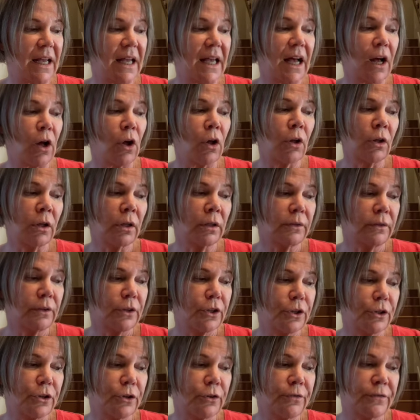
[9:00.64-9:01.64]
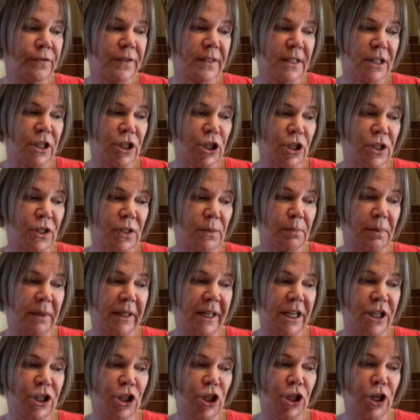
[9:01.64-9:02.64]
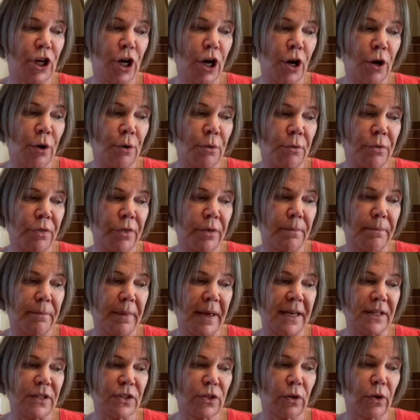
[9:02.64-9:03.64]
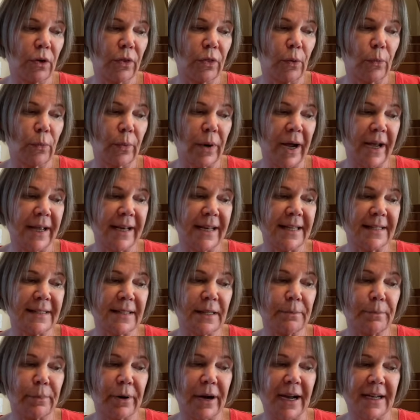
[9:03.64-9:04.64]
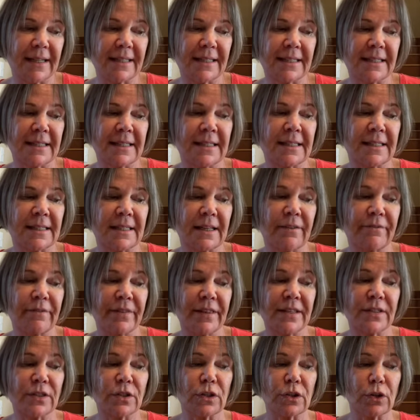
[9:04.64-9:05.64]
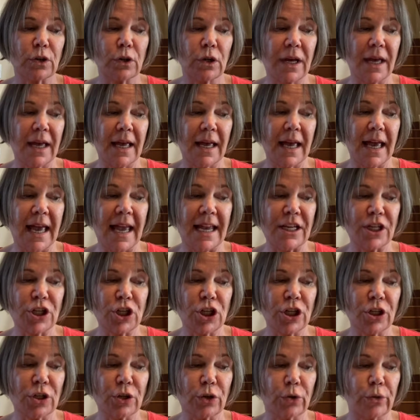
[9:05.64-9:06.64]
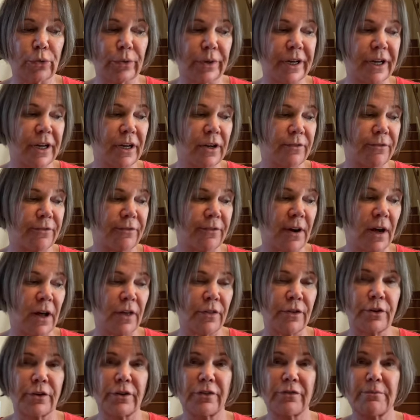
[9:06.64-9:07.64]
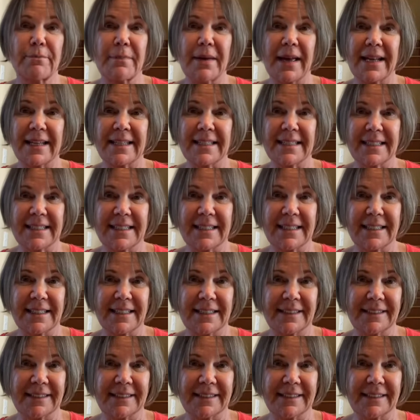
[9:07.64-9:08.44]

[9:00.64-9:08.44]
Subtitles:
All new physicians pledge an oath based on the writings and practices of this ancient Greek father of medicine.